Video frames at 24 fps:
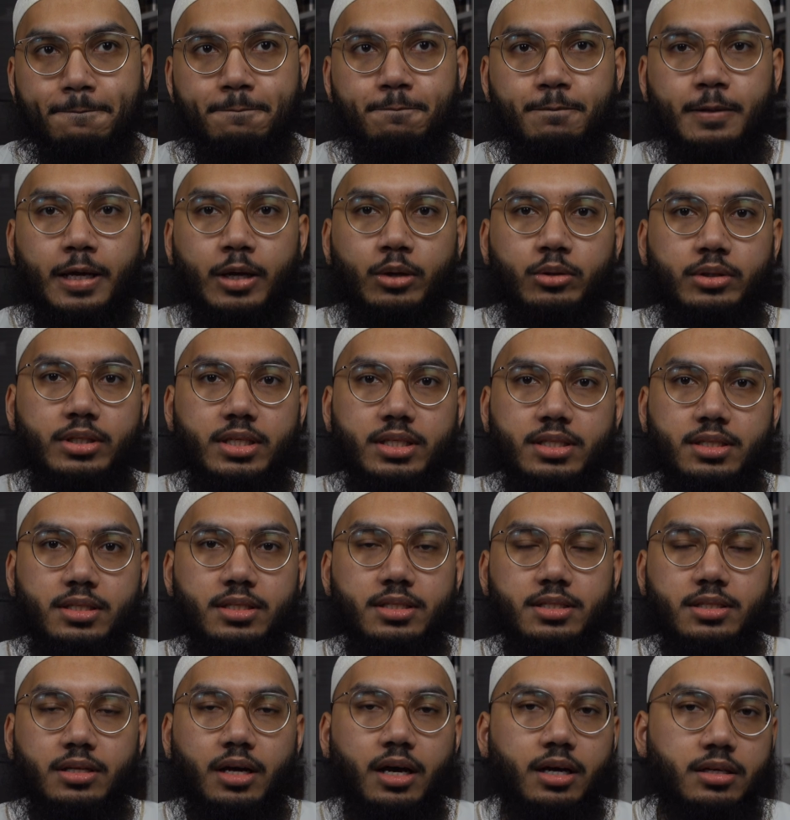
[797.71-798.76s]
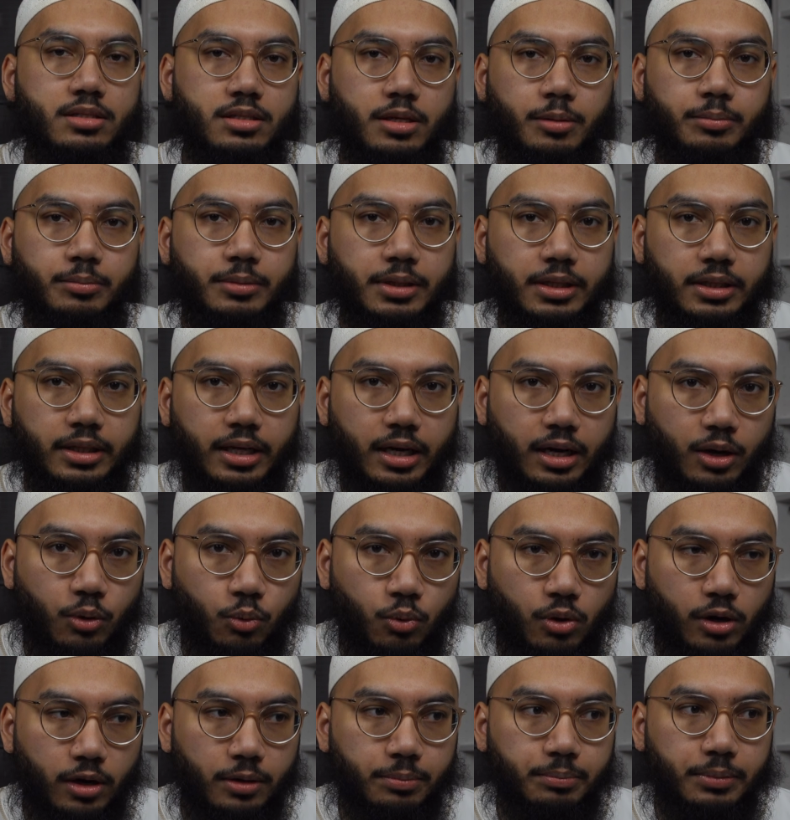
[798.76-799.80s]
Now this is not something that I
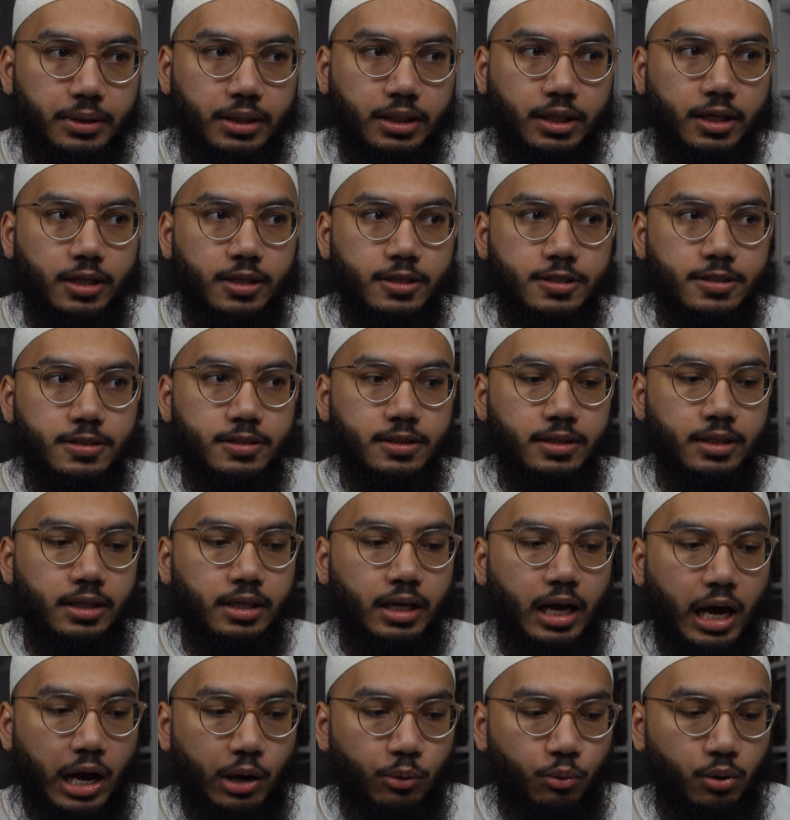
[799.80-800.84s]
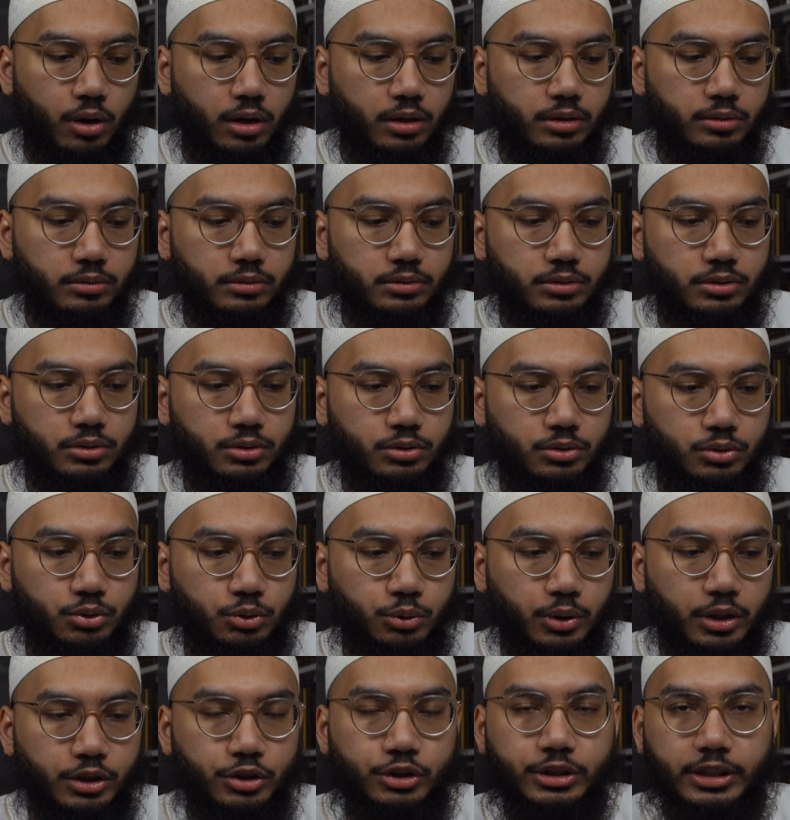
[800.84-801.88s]
want, because I want
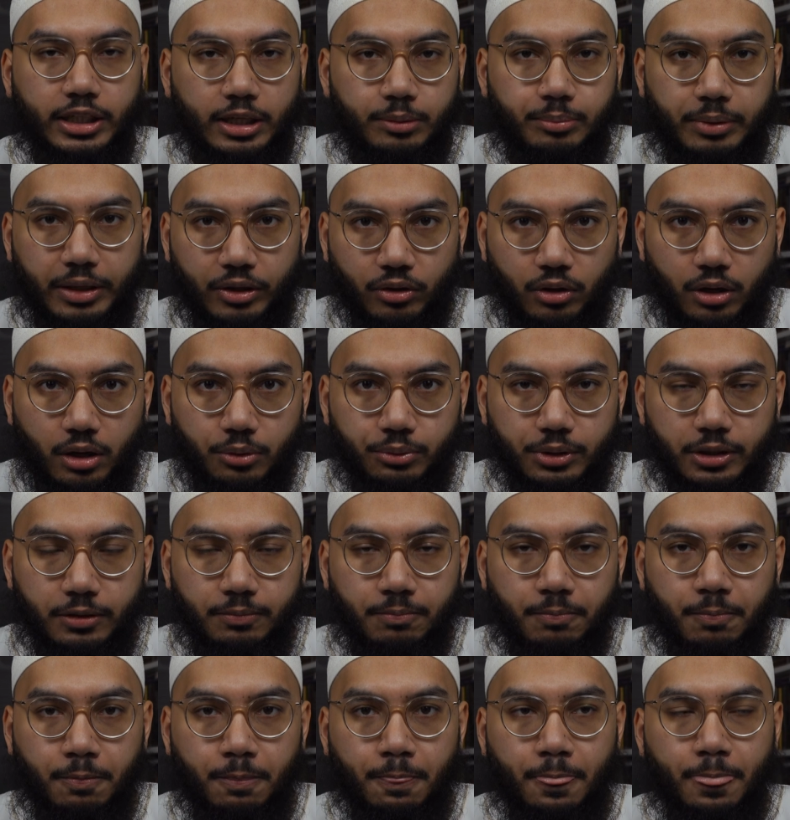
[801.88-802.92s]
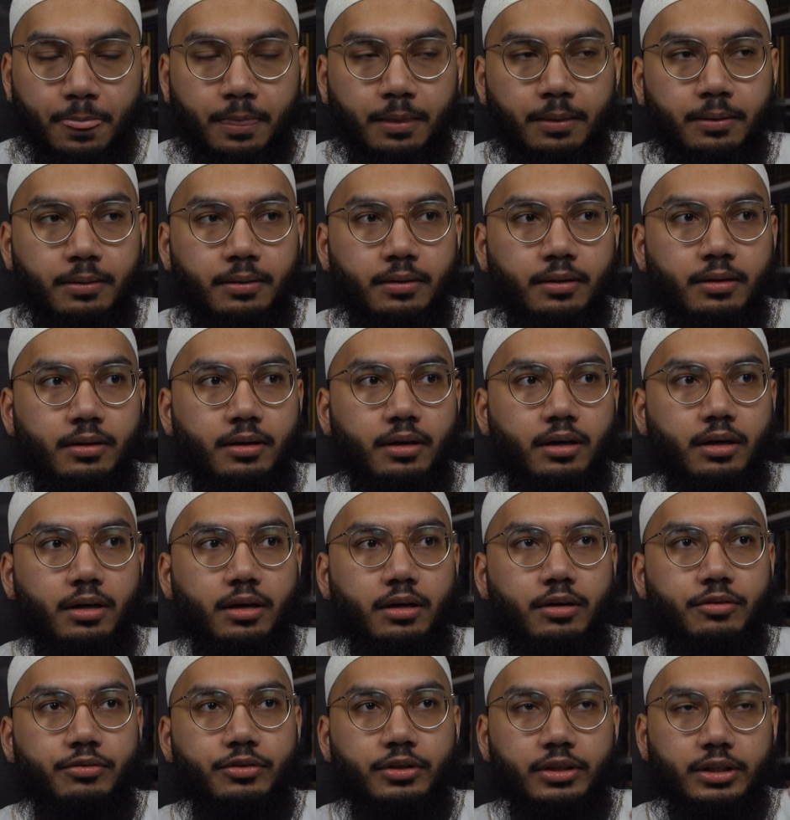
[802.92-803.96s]
to understand Baydawi.
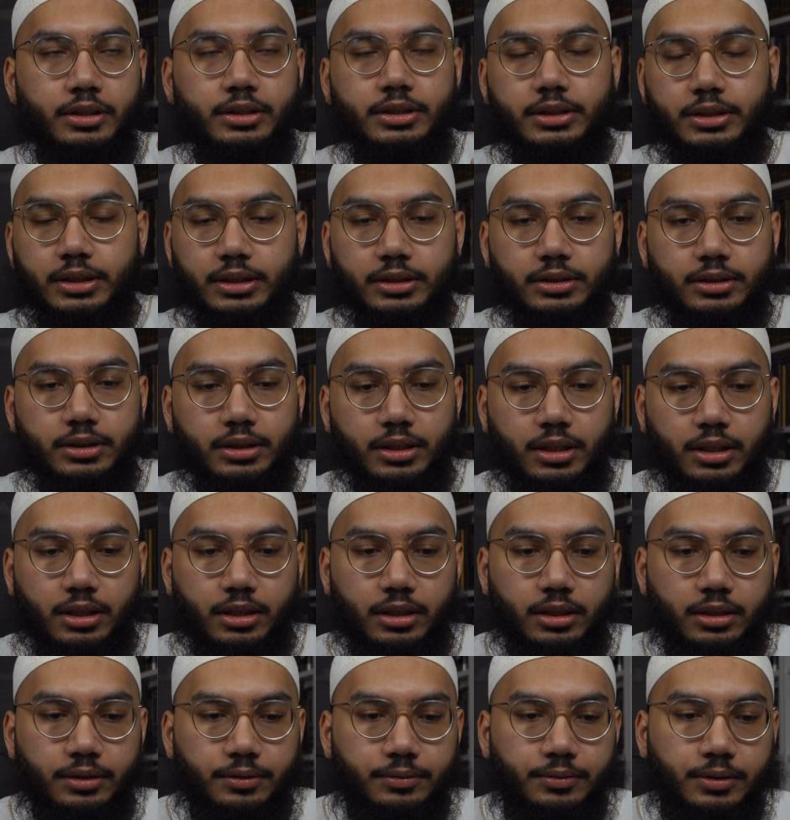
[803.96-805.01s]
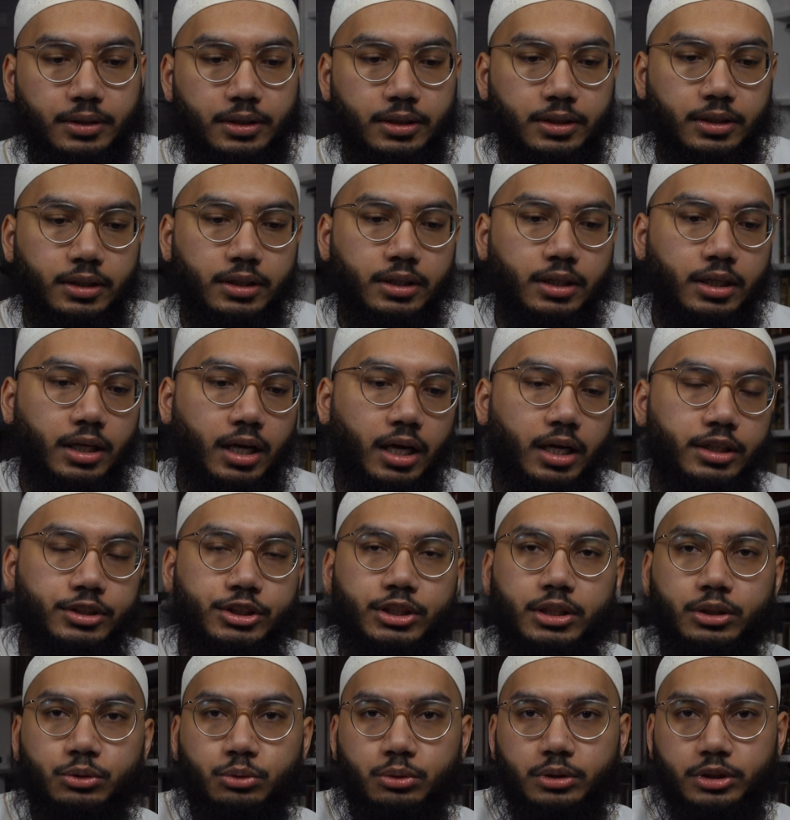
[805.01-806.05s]
For instance,
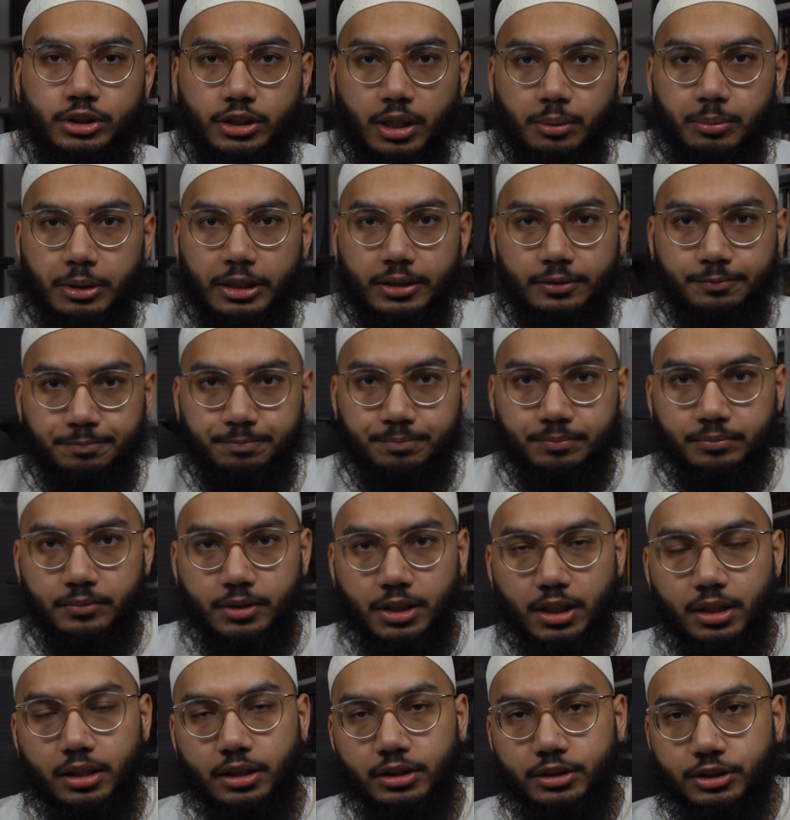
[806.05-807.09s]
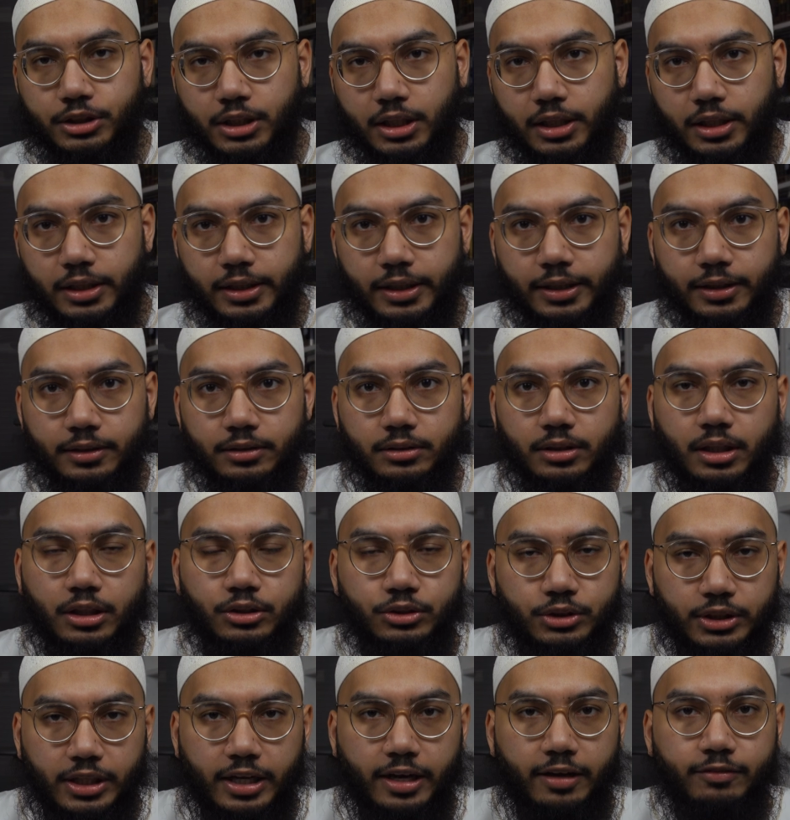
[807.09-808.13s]
Hashiyat al-Jamal al-Jalalain. I
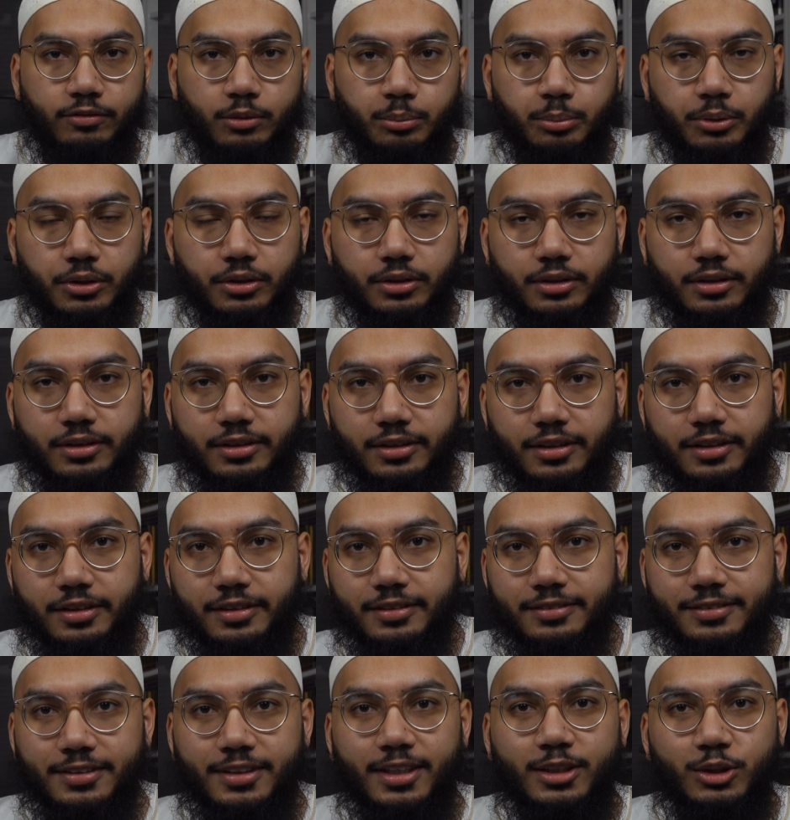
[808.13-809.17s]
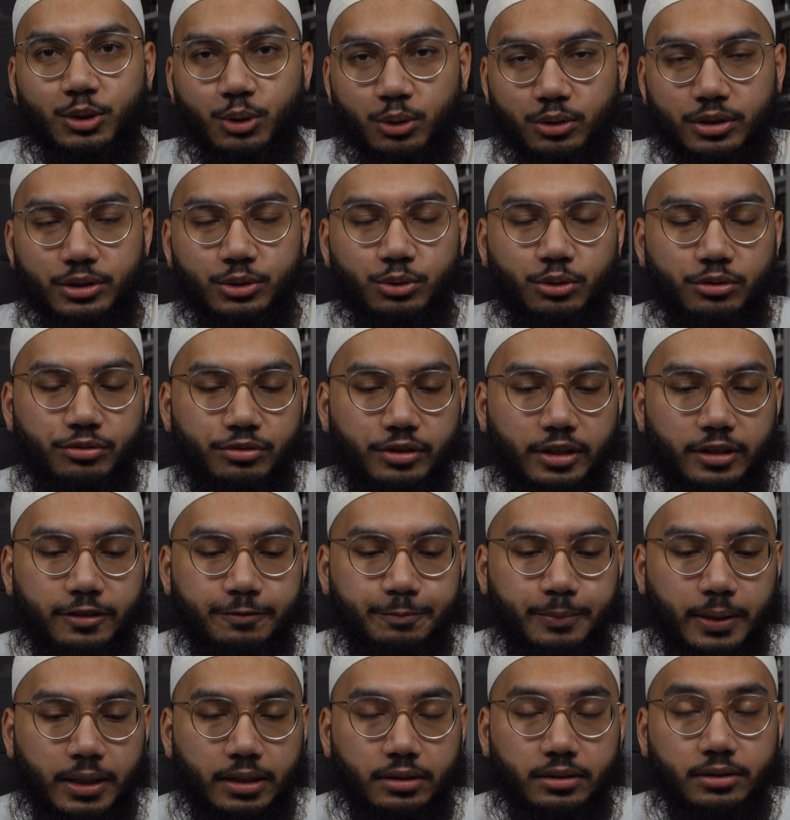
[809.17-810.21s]
used to have the book. I sold it to a friend of
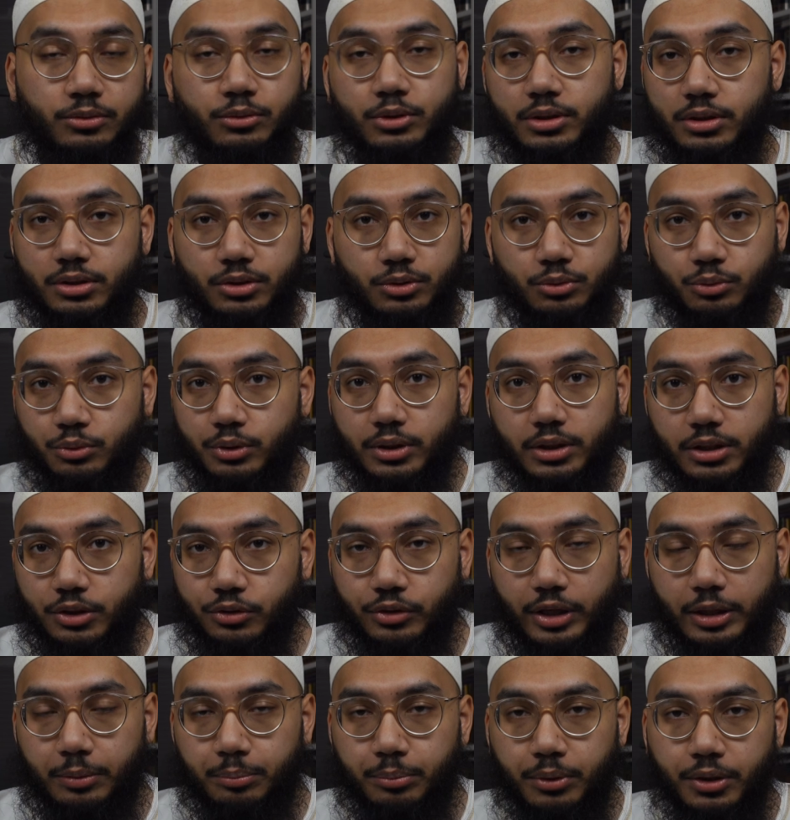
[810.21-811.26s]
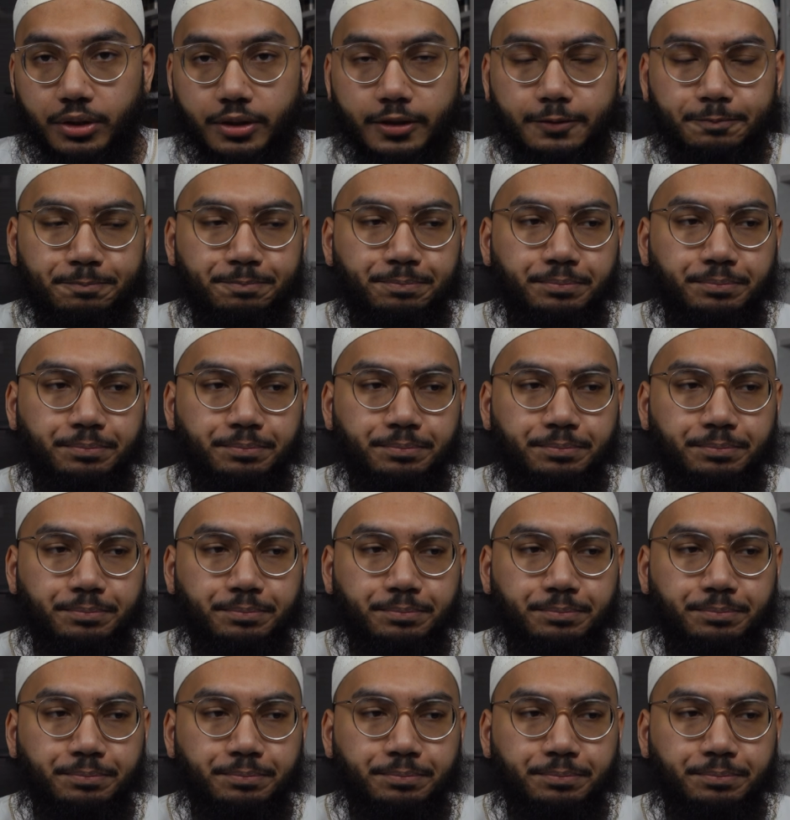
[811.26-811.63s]
mine, which is a really great book.